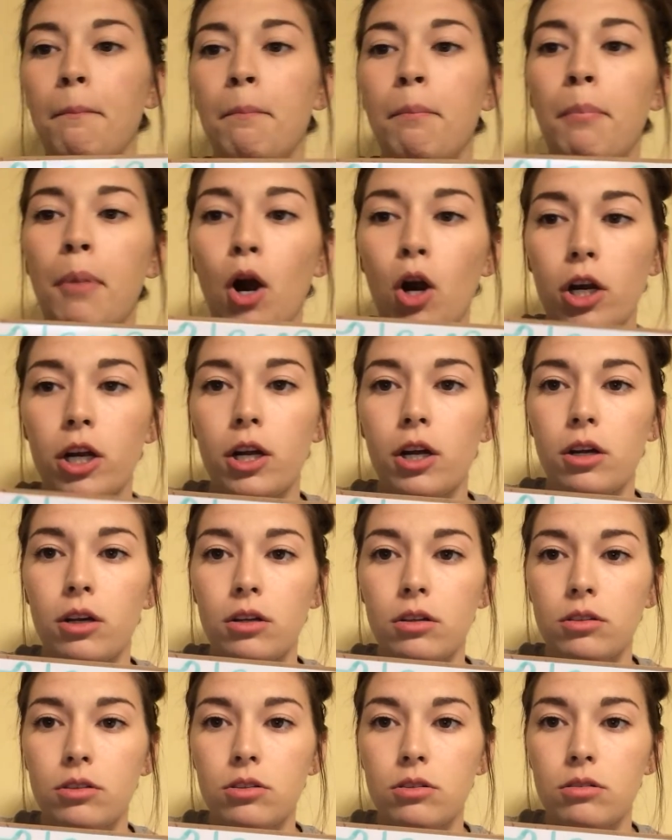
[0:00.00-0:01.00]
bark
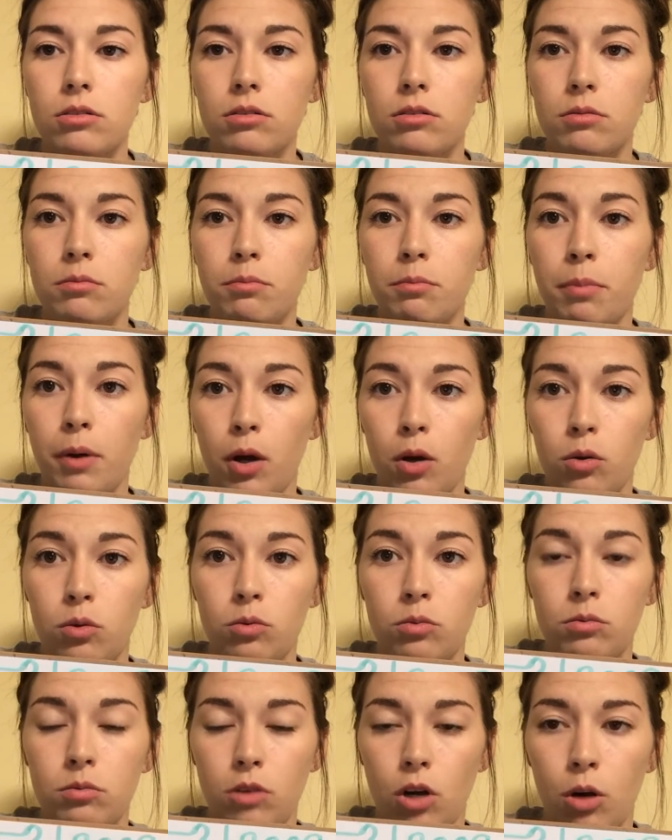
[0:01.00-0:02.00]

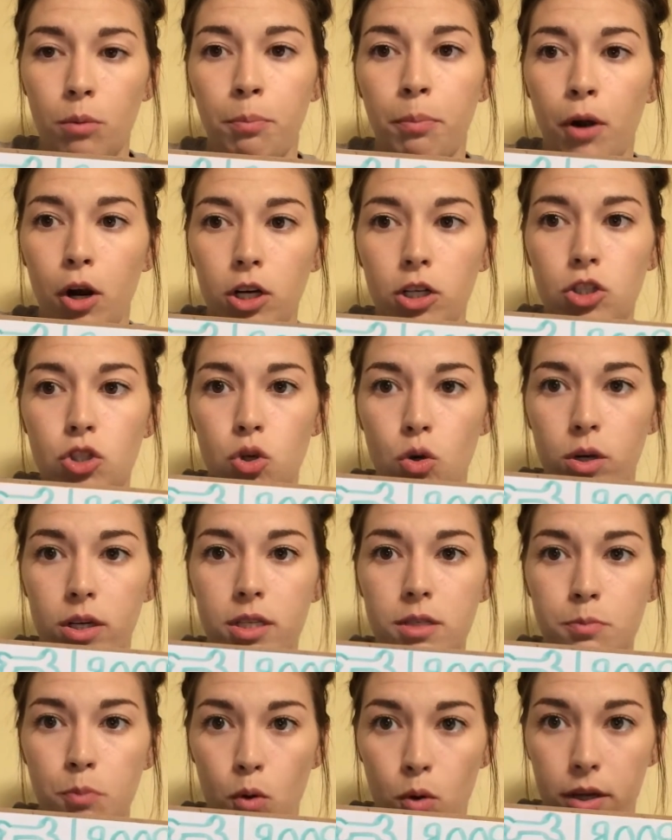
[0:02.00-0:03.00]
bone or bark
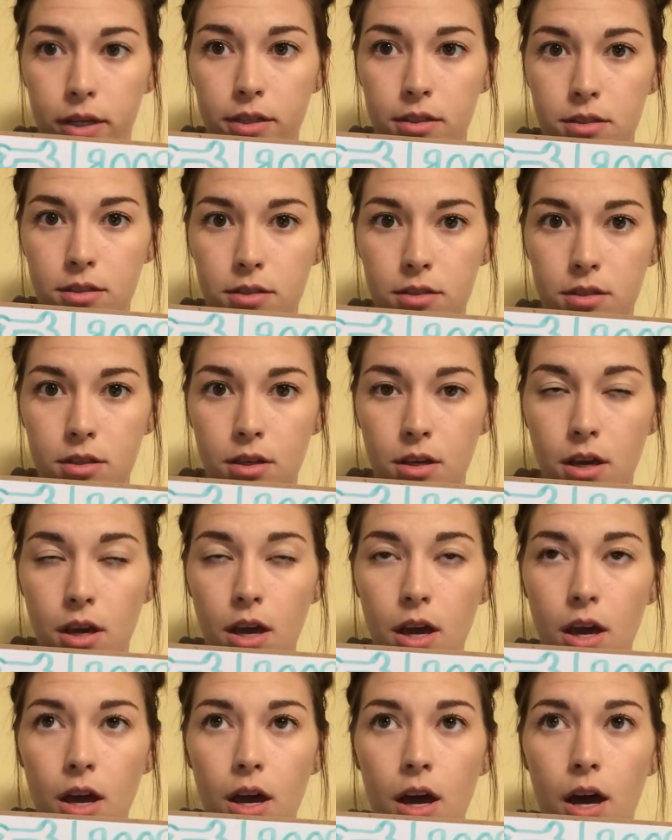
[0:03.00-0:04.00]
choice points
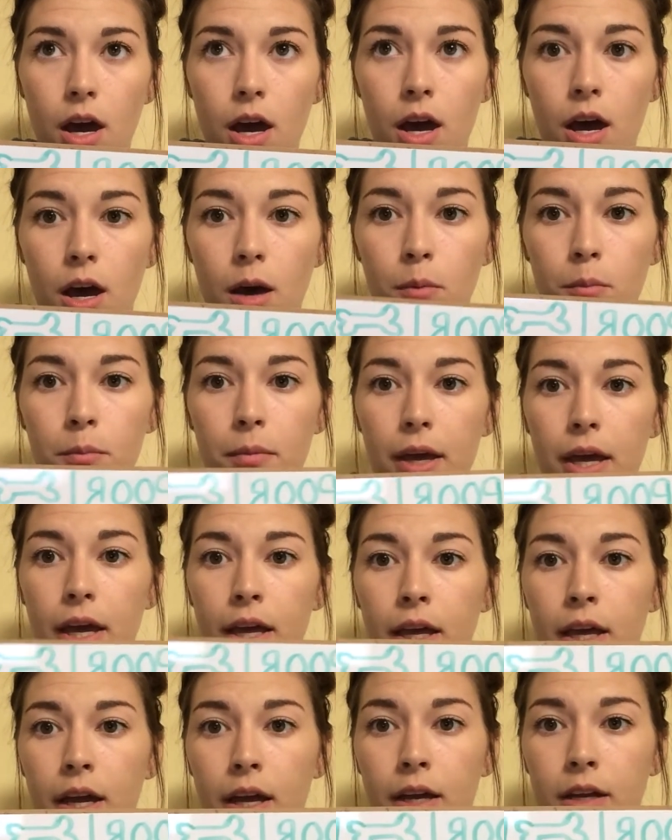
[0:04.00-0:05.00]

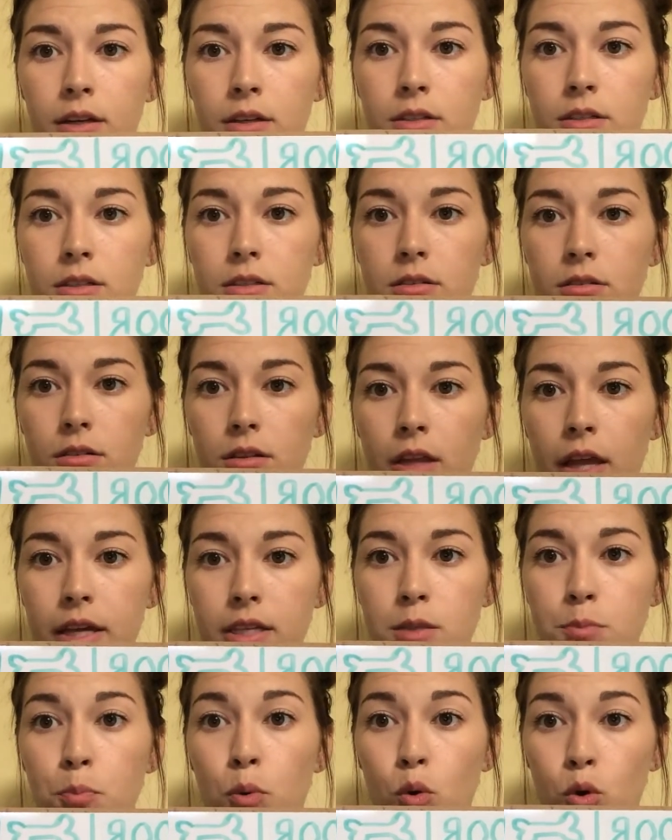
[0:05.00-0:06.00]
and
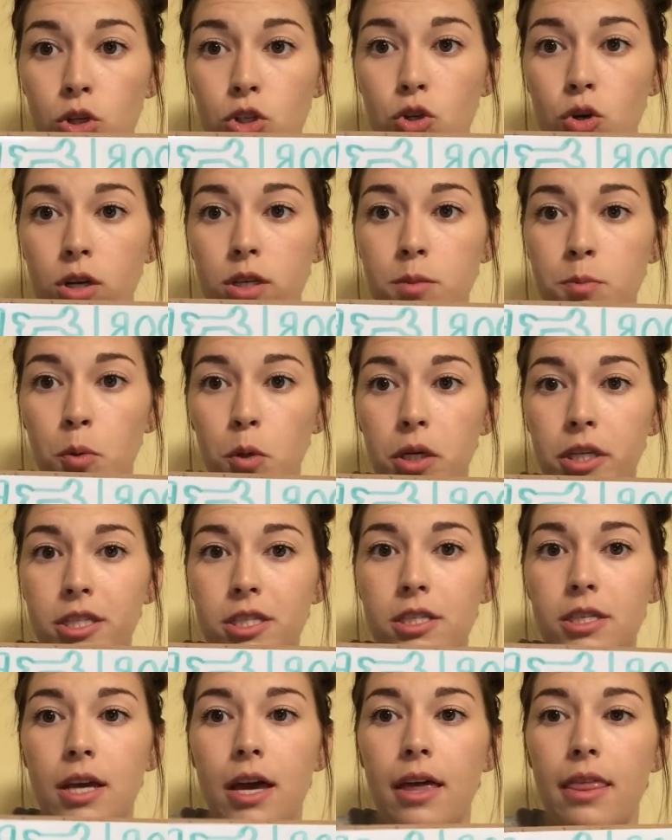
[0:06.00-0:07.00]
less poor choice
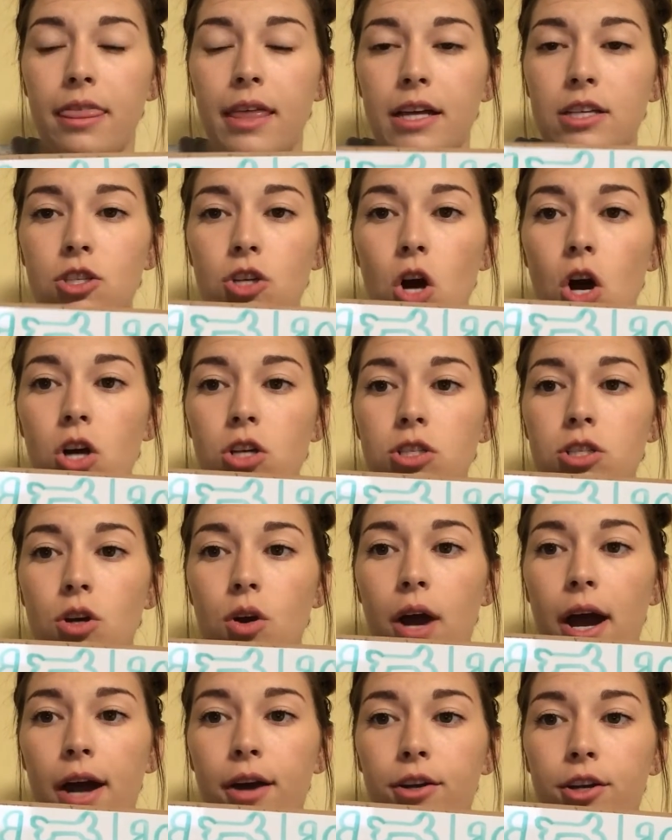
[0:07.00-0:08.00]
points, that's also
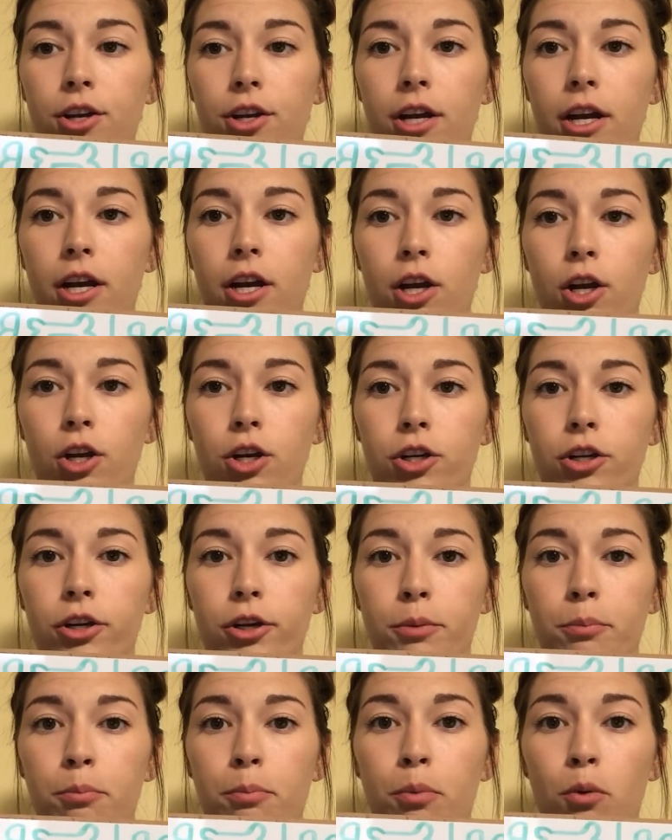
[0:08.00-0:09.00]
how you're going to earn
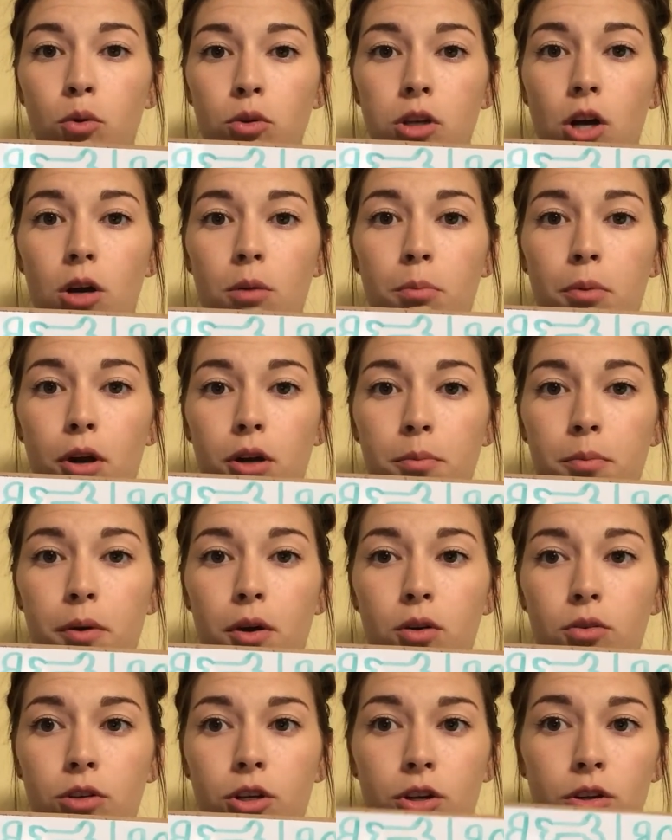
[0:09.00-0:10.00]
your bulldog bark
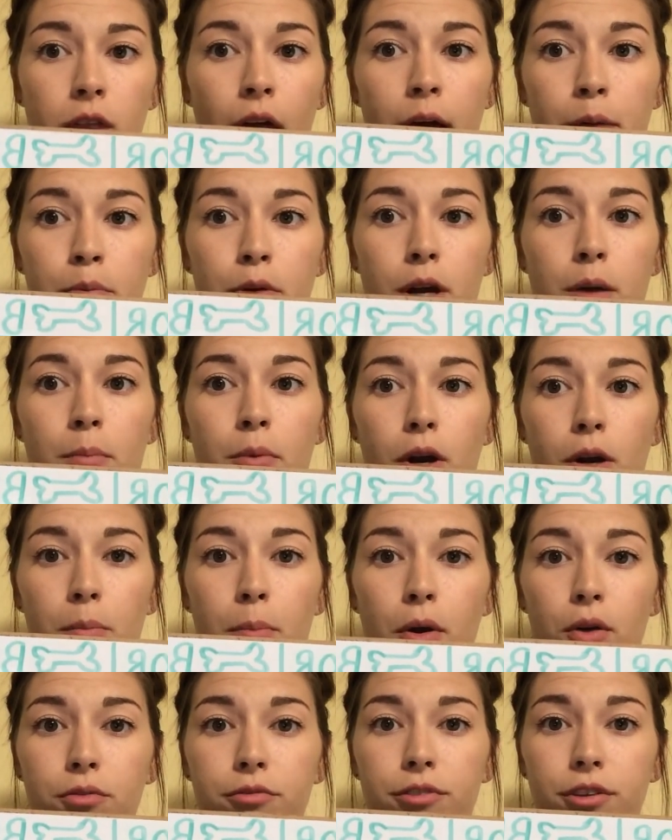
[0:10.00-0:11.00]
bone, your library bark
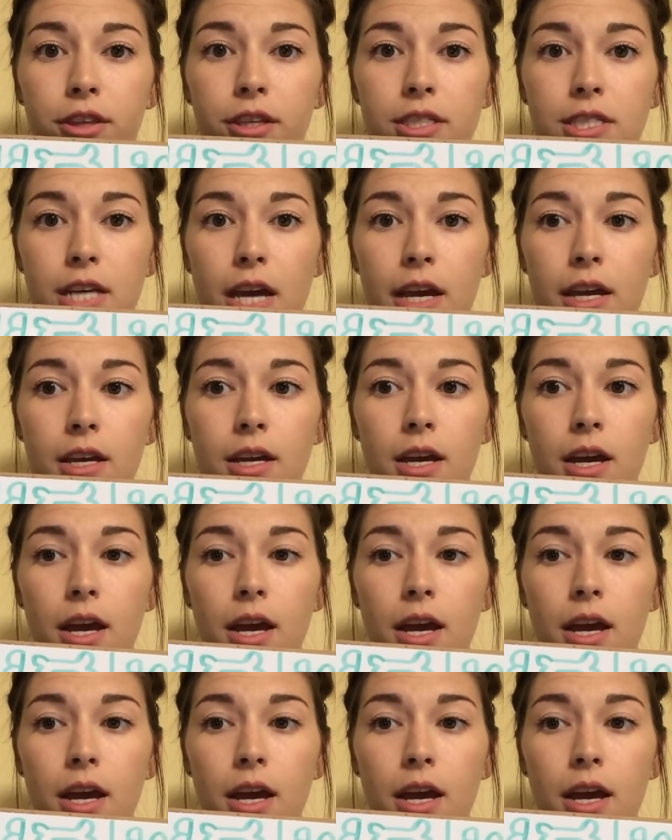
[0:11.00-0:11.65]
bone for the day.